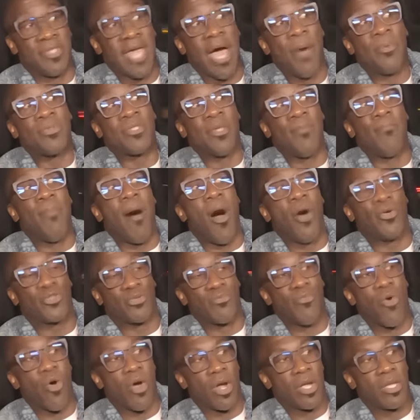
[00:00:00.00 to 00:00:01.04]
that was in
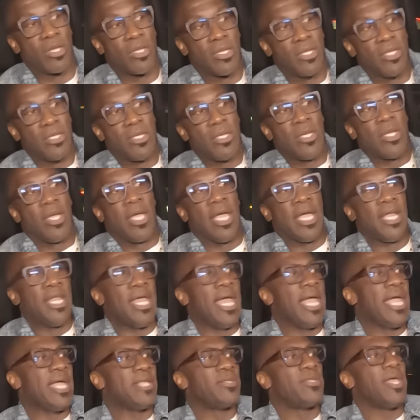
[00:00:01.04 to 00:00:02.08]
Baltimore, and
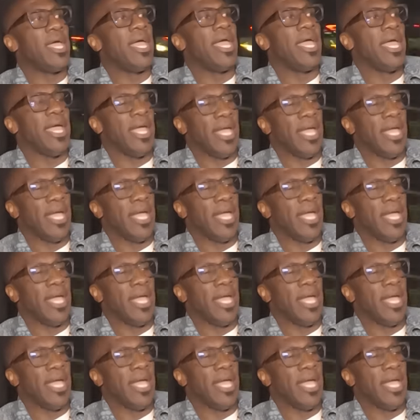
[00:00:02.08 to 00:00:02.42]
Ed